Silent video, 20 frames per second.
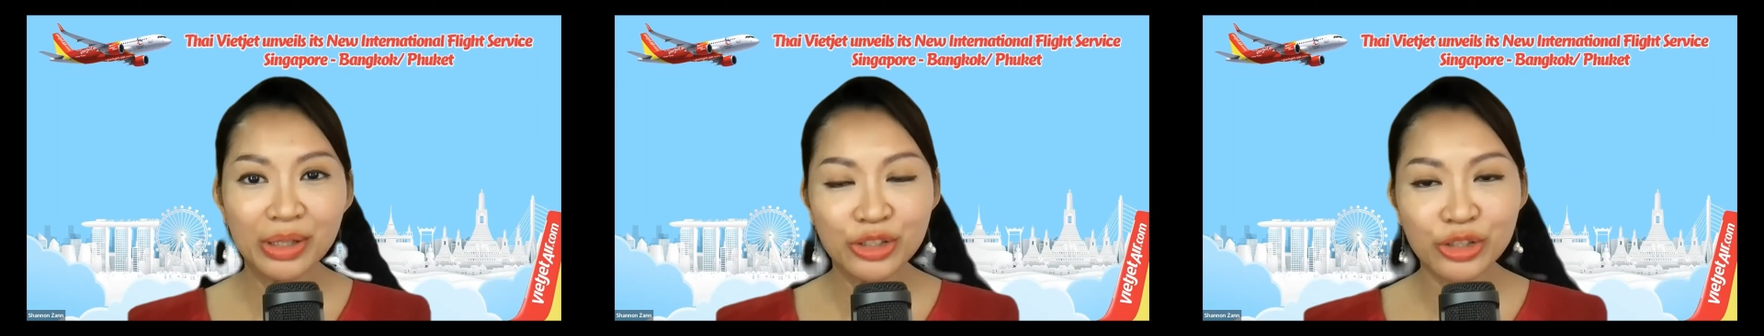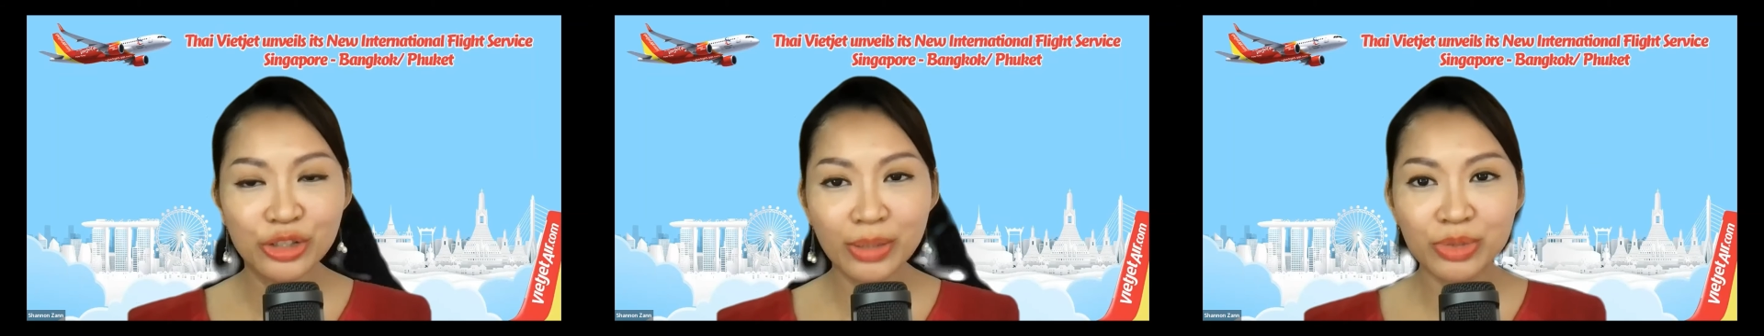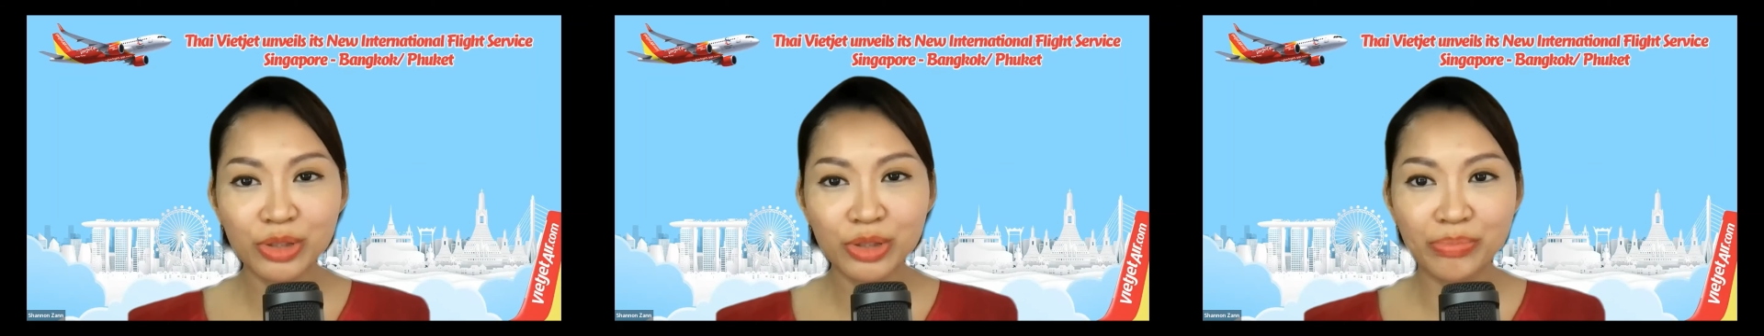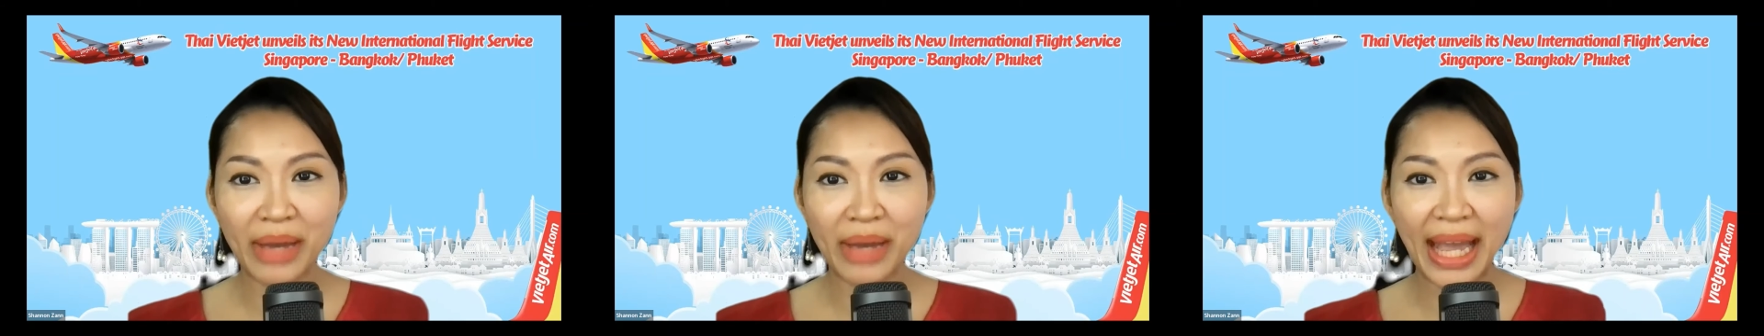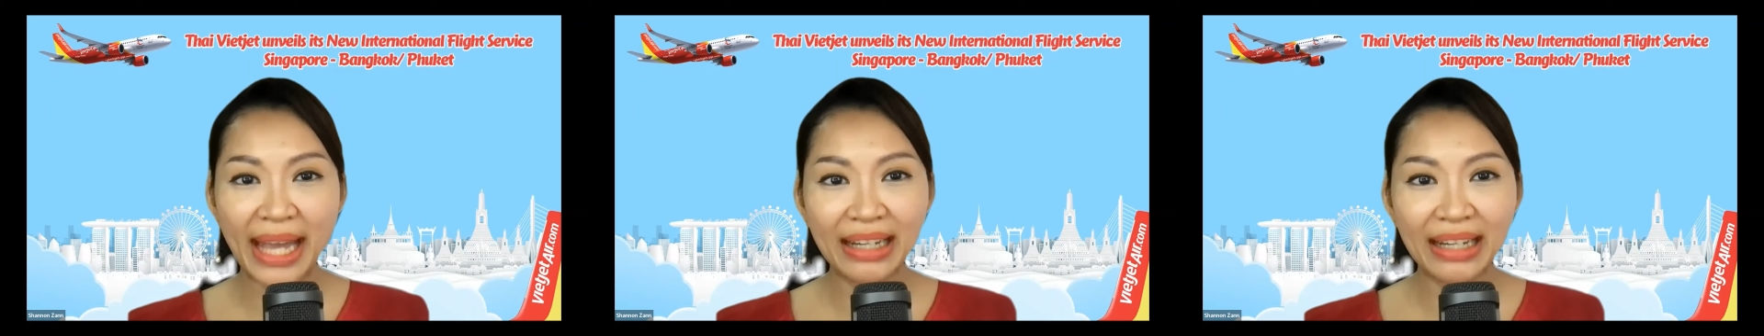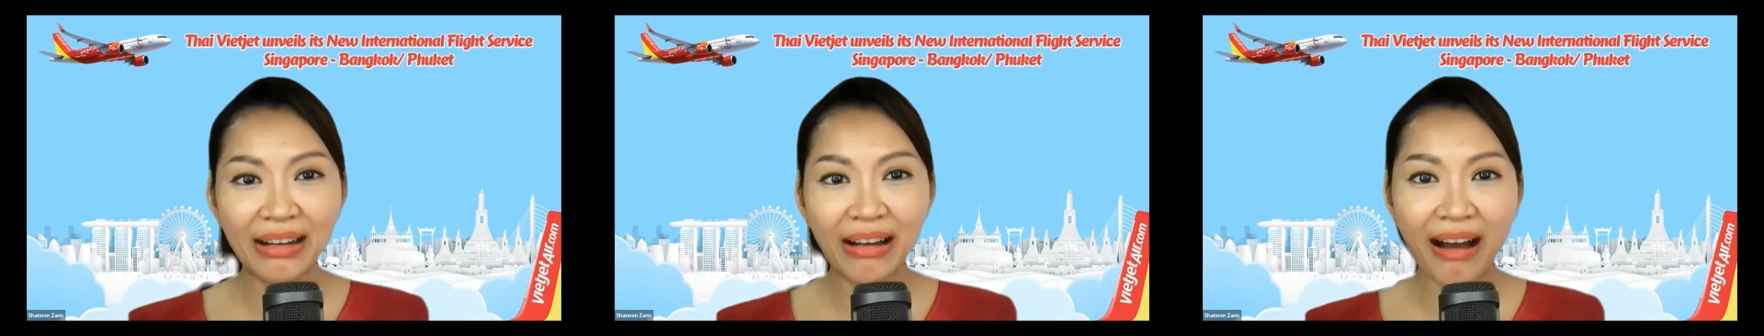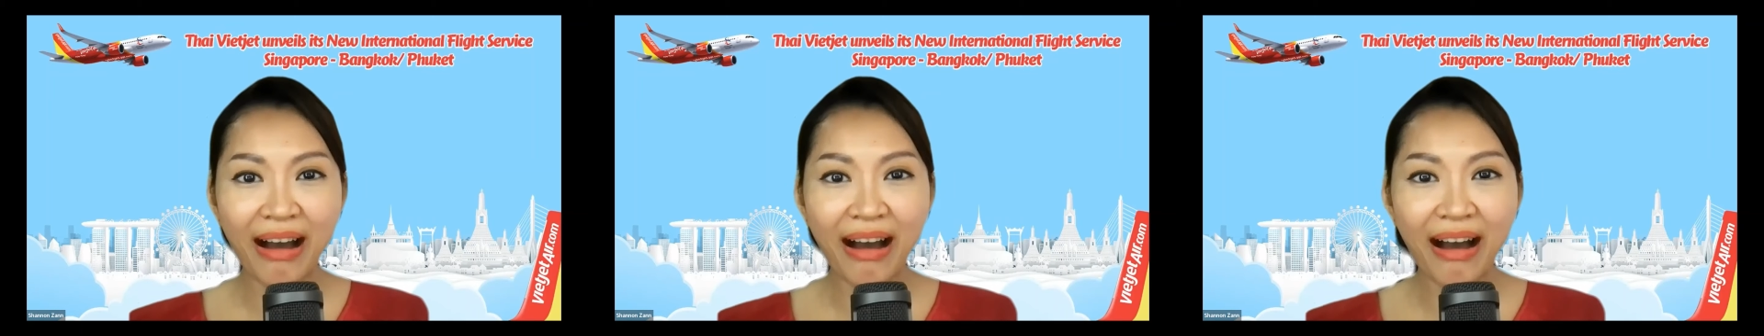trip to
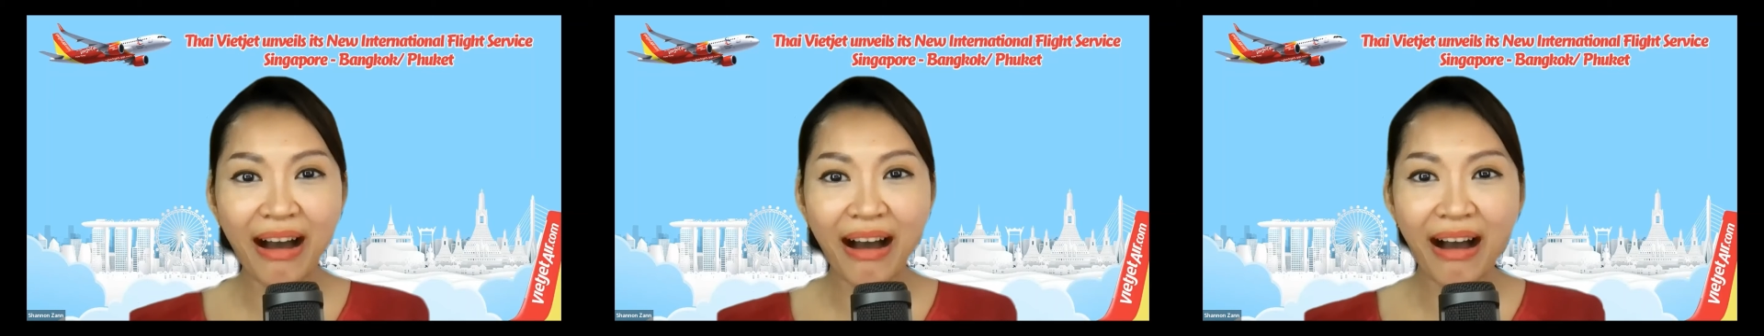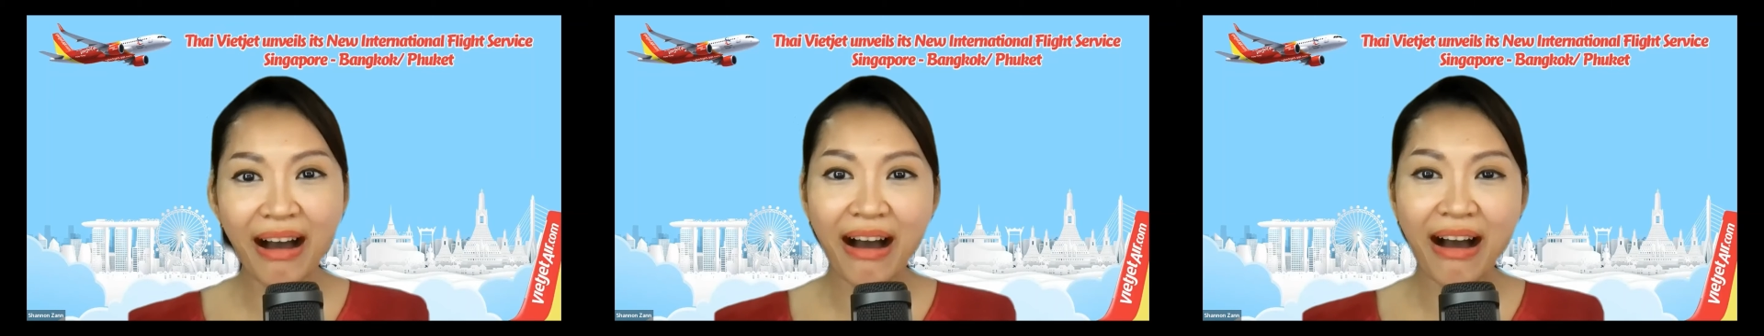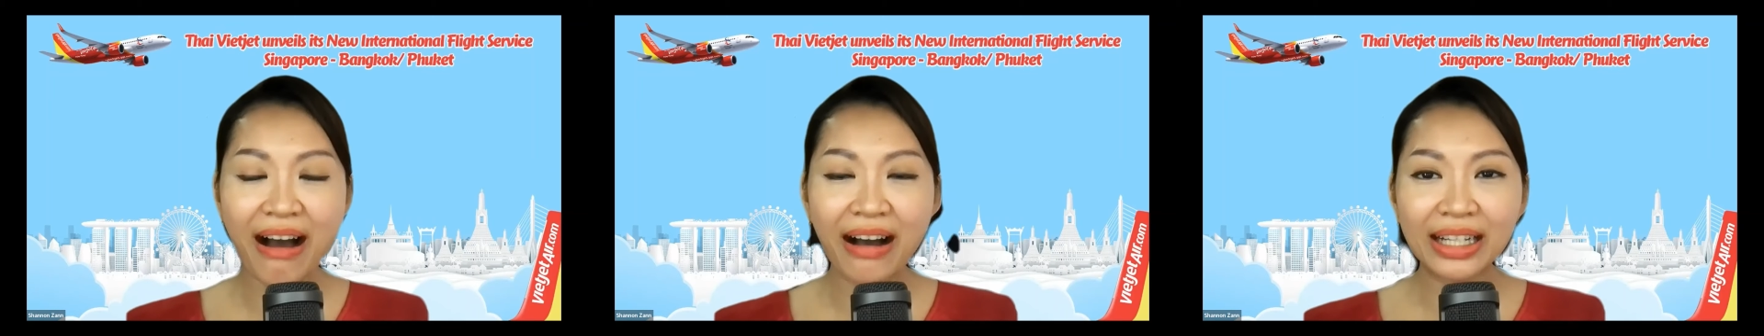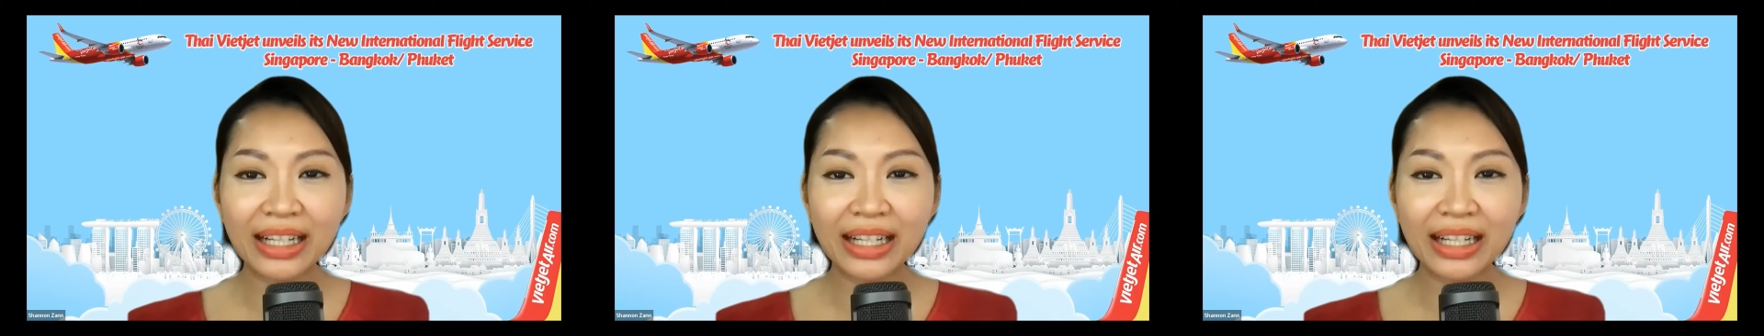Bangkok?